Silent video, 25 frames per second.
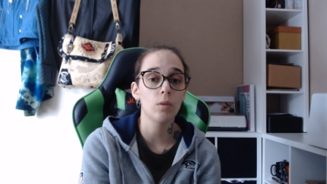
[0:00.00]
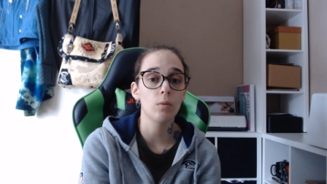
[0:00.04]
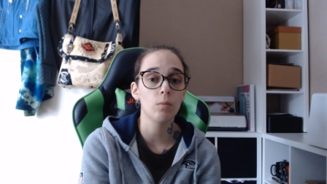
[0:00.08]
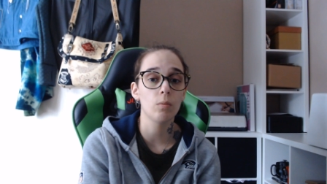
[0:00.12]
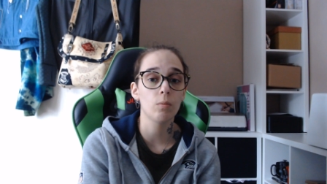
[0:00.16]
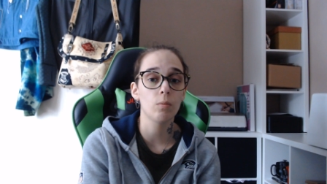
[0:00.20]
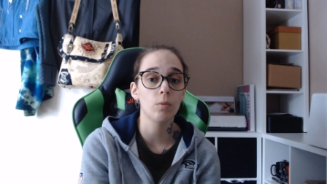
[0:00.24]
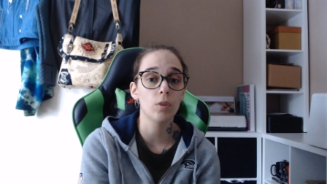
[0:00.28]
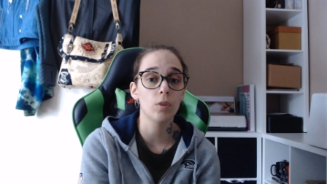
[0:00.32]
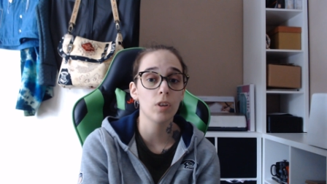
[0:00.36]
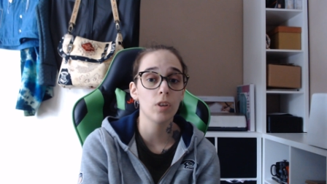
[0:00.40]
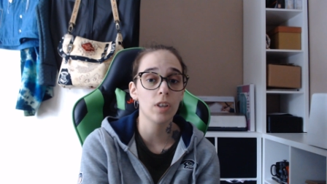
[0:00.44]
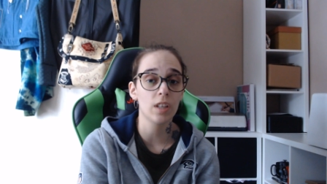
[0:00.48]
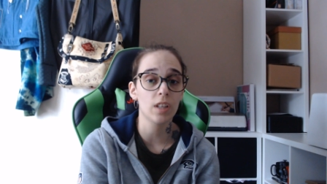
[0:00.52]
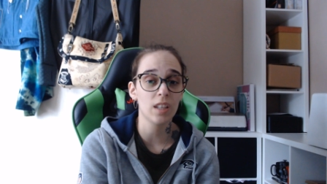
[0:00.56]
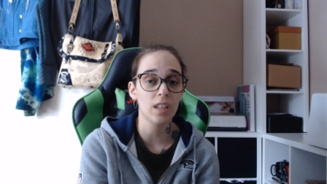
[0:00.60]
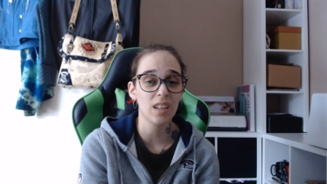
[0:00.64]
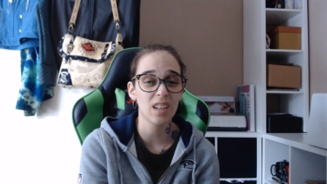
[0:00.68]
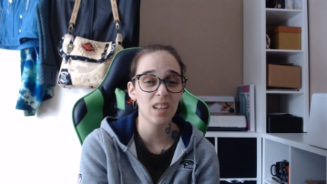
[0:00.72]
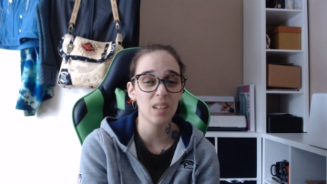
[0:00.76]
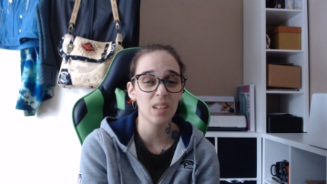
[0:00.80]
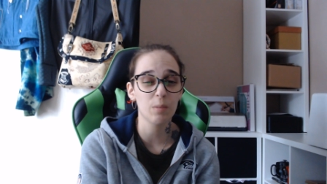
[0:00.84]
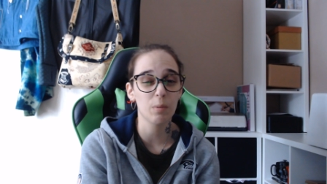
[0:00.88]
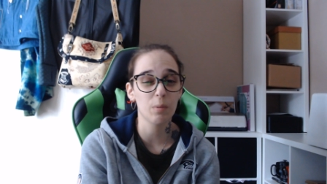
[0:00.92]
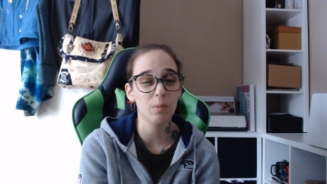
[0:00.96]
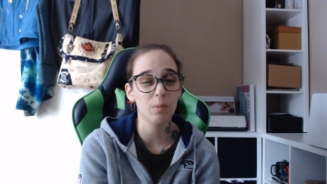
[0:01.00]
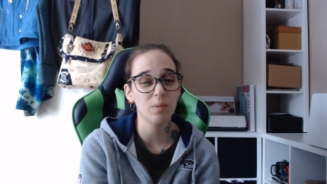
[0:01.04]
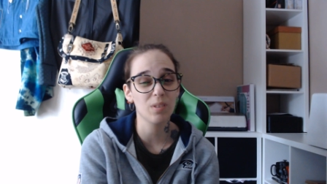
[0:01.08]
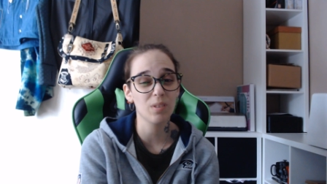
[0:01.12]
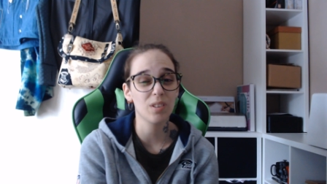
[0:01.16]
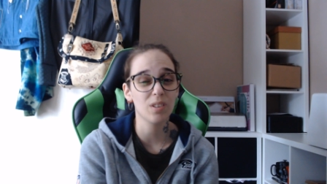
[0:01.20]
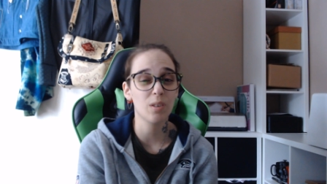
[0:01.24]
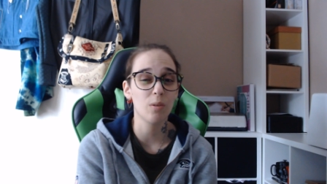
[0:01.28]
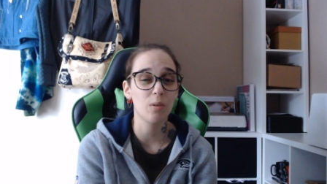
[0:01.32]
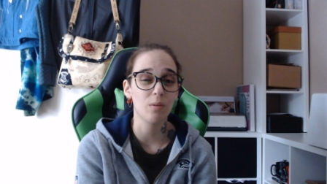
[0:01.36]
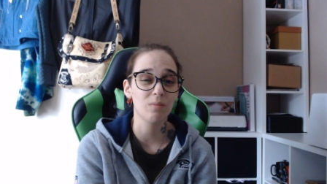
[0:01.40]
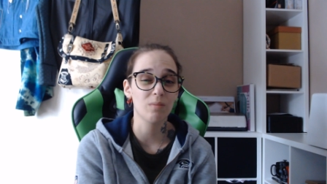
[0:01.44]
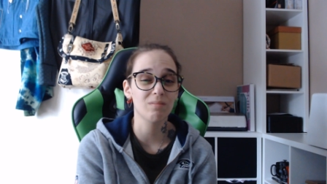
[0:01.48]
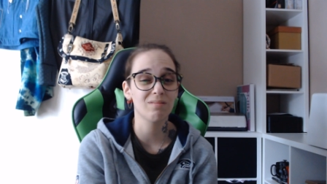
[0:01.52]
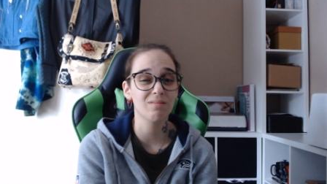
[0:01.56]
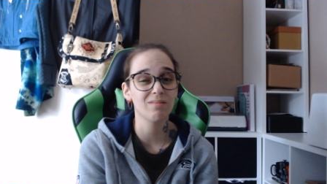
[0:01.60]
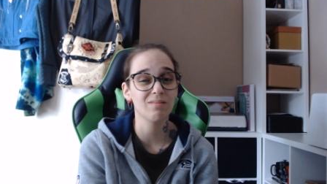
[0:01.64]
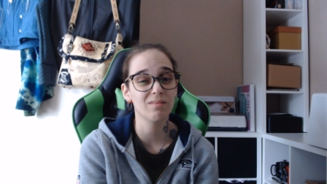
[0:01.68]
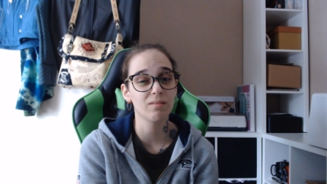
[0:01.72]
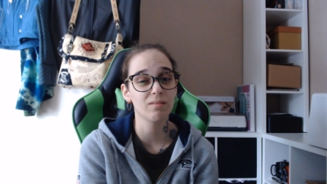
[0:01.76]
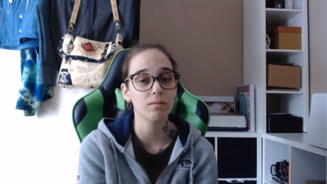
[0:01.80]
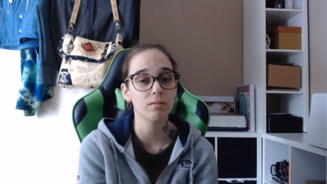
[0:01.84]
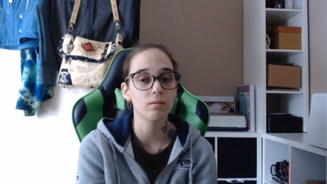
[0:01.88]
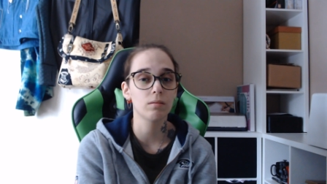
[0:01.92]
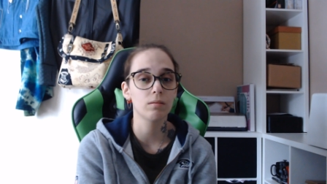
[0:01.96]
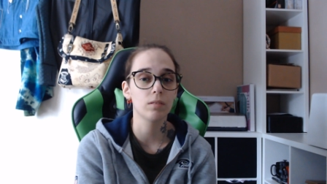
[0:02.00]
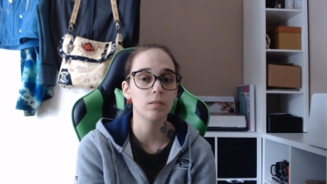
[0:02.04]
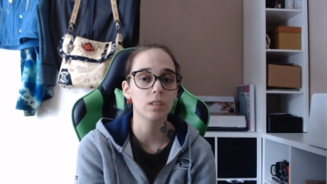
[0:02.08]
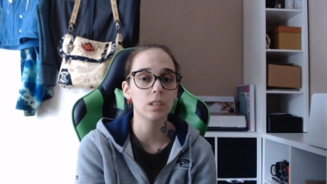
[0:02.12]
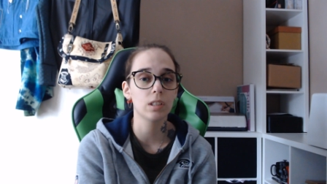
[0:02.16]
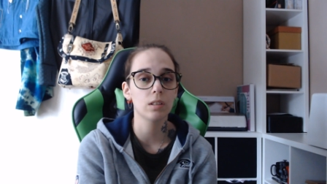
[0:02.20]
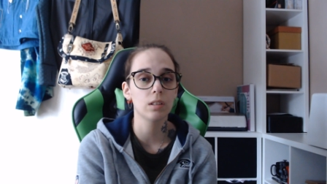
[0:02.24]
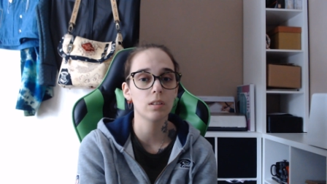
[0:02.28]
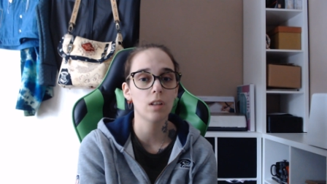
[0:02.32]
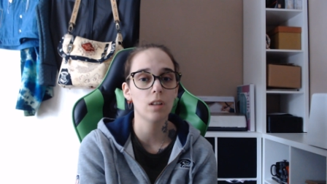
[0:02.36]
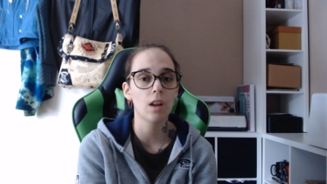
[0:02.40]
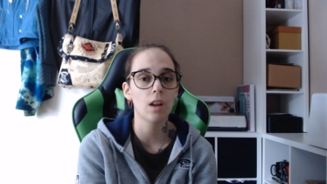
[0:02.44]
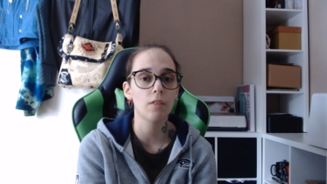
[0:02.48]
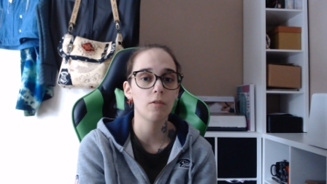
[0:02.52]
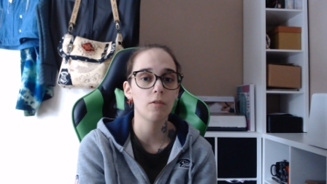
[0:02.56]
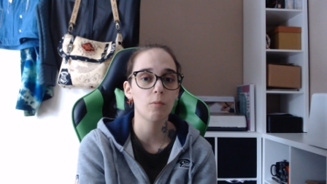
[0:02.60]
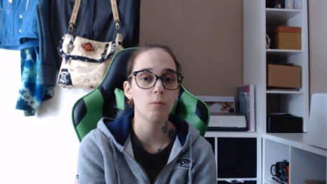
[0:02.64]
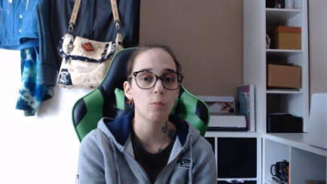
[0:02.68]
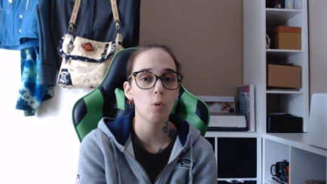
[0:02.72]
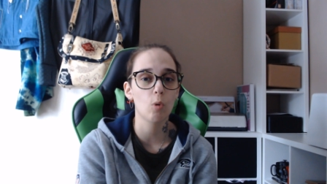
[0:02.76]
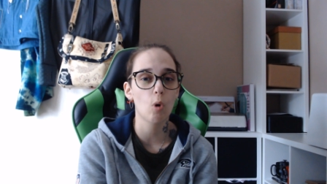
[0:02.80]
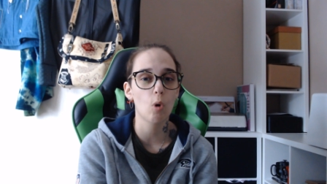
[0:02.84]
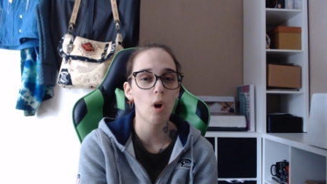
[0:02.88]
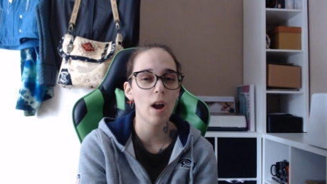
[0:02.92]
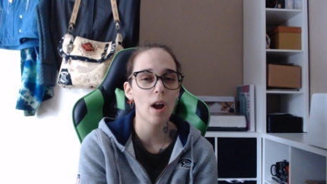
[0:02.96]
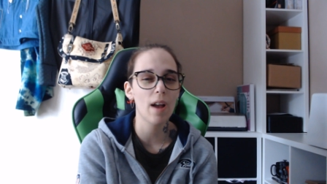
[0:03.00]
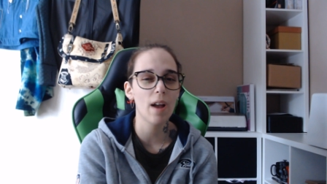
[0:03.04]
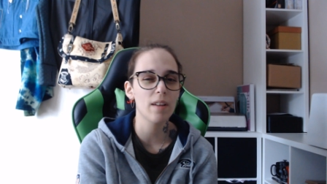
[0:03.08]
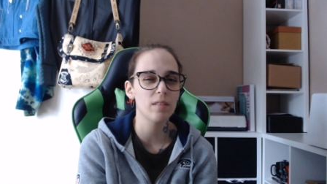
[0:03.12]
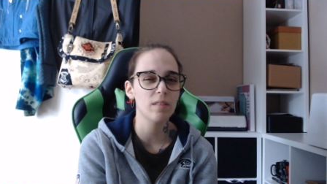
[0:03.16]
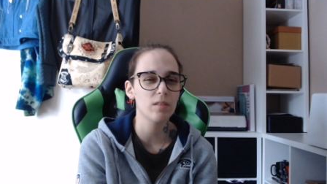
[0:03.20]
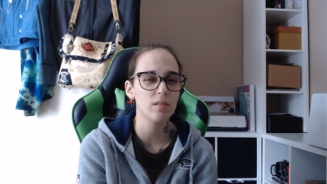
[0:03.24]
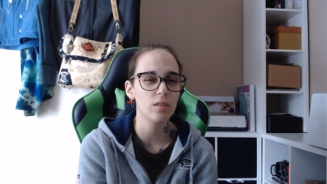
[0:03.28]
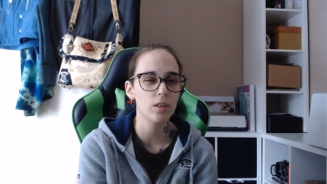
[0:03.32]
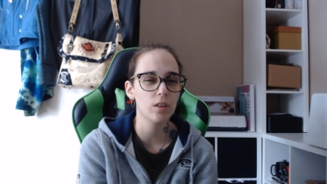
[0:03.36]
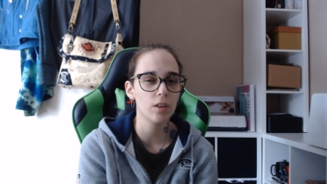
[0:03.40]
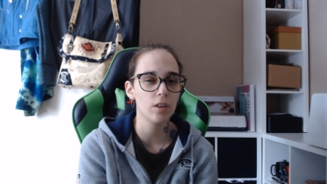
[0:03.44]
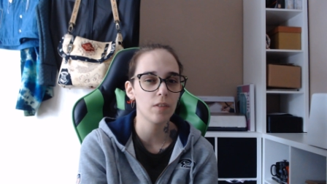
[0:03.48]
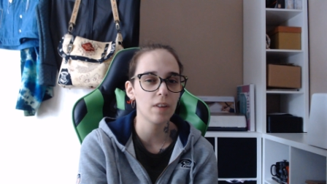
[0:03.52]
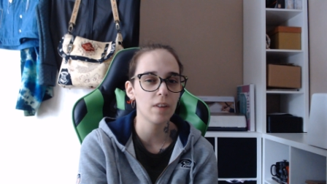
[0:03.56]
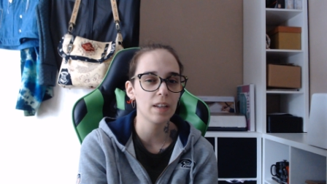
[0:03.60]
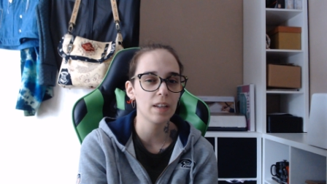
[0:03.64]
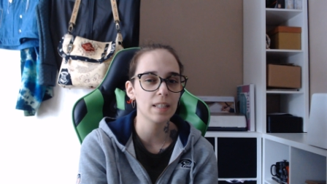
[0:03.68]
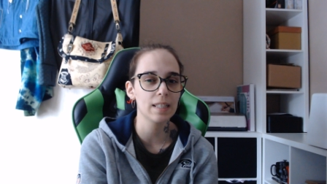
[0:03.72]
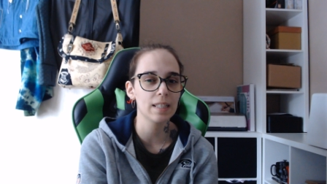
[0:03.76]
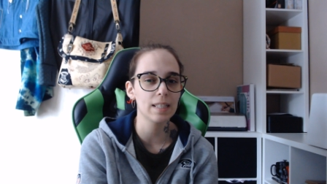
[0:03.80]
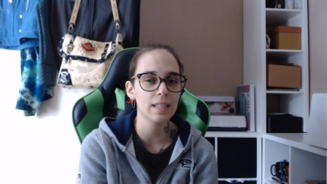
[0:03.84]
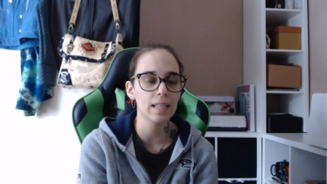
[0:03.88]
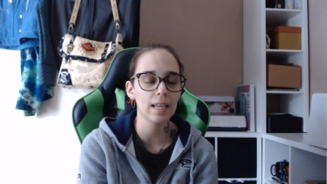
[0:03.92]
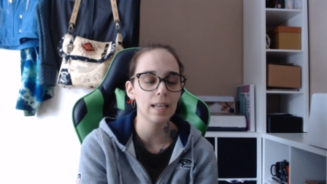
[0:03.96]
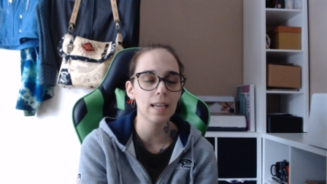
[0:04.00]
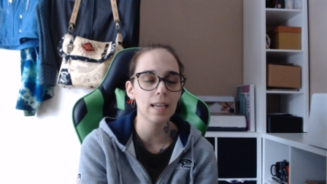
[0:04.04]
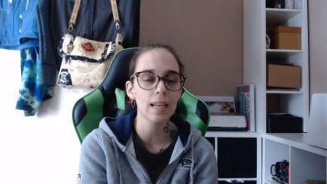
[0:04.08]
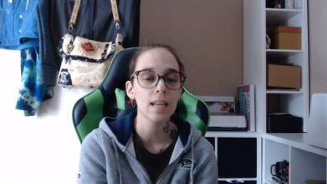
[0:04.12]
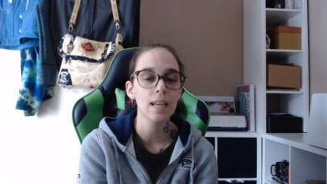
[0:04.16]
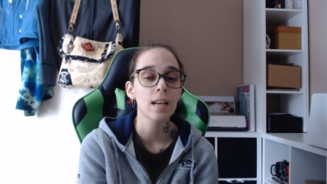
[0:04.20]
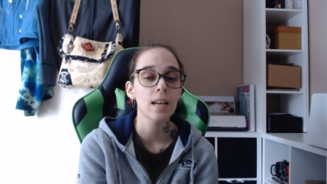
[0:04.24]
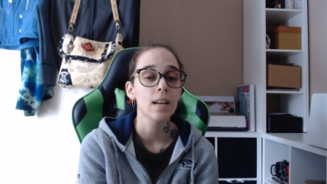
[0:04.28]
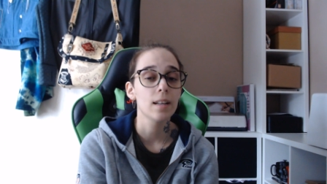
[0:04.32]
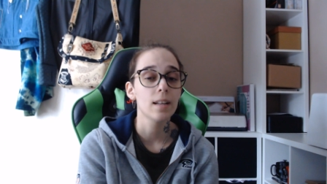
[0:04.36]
looking at kits but none of them quite took your fancy,